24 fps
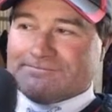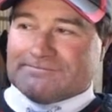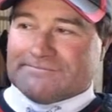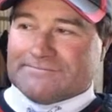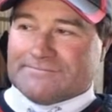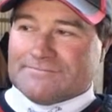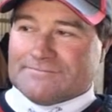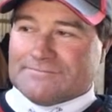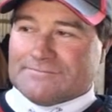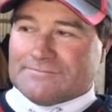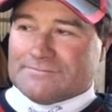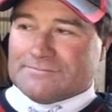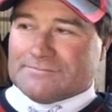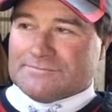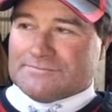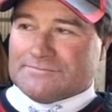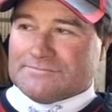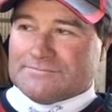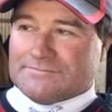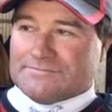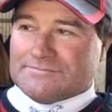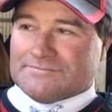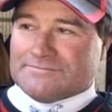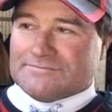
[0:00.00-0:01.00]
She's having a break
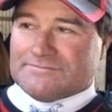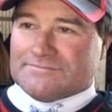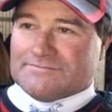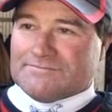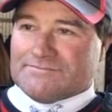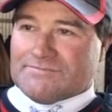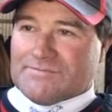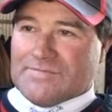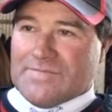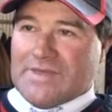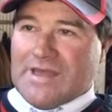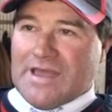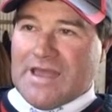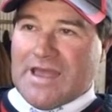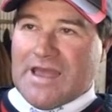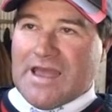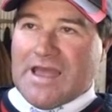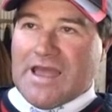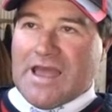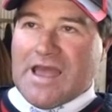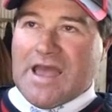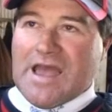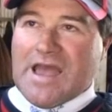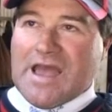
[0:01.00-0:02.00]
now, or uh,
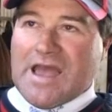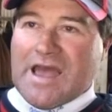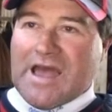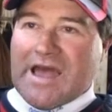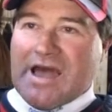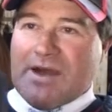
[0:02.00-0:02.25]
still still in?